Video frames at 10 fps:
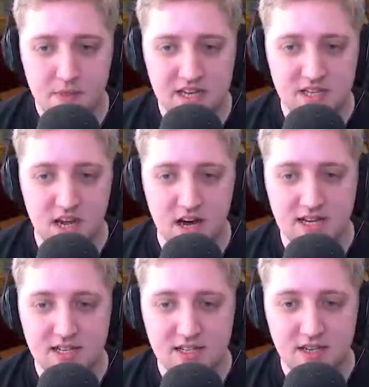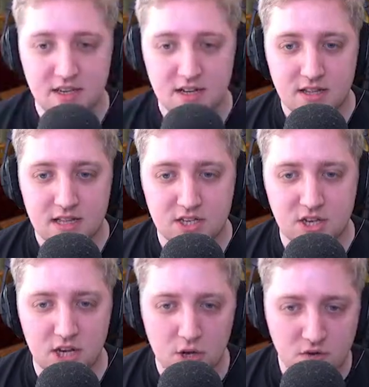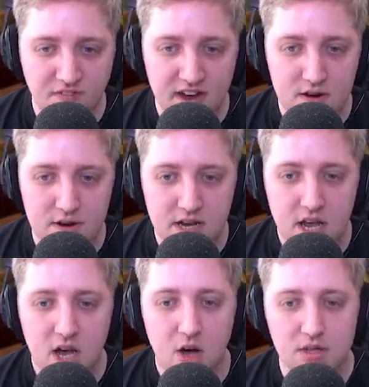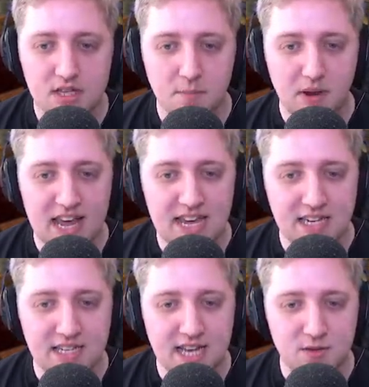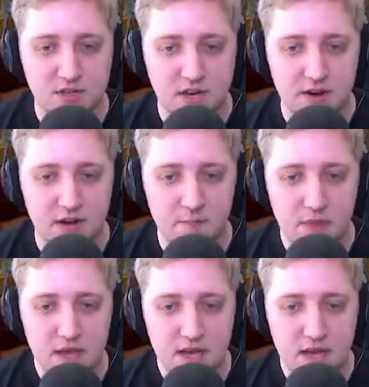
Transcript: That's nice. That's good. Who's firing? Oh, there's a blaze. That's what's going on.